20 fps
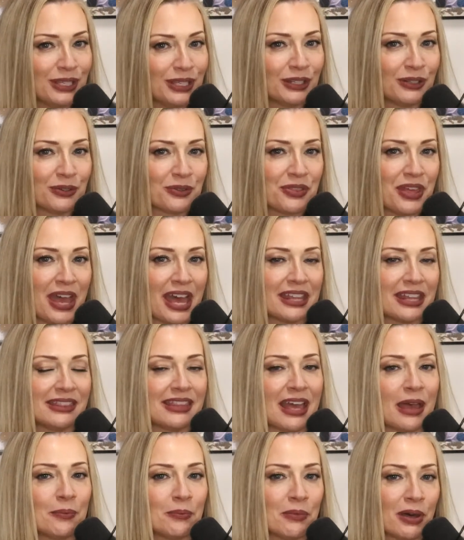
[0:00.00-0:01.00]

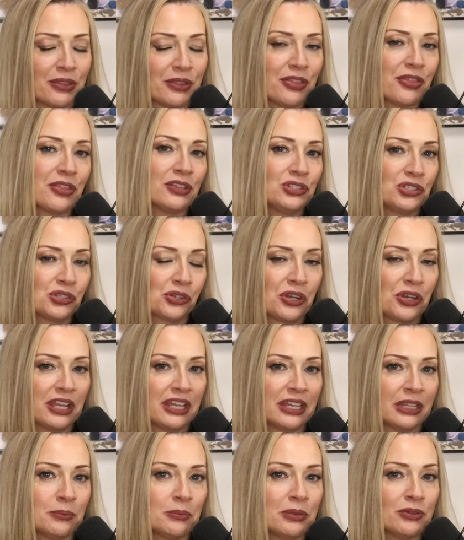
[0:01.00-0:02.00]
that month that you're
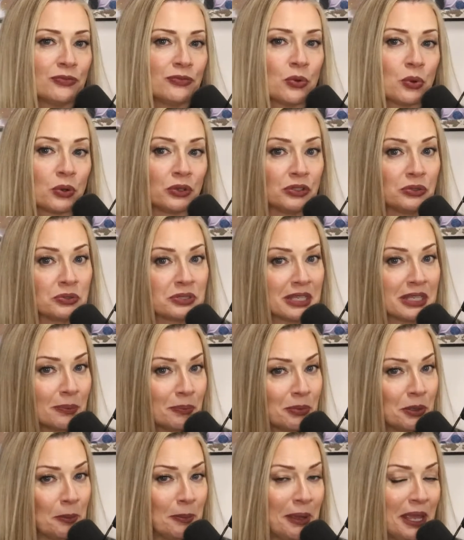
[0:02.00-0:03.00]
in before you skip
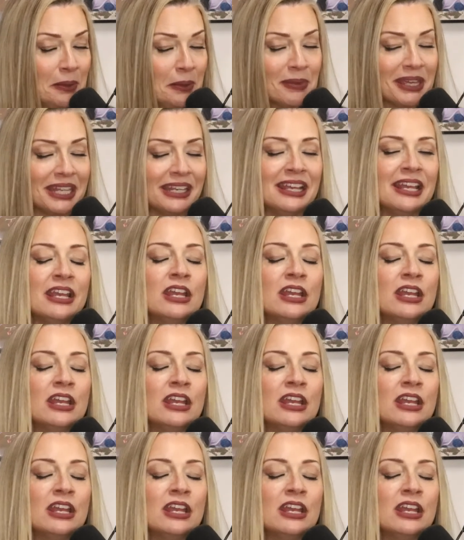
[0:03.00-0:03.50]
your payment.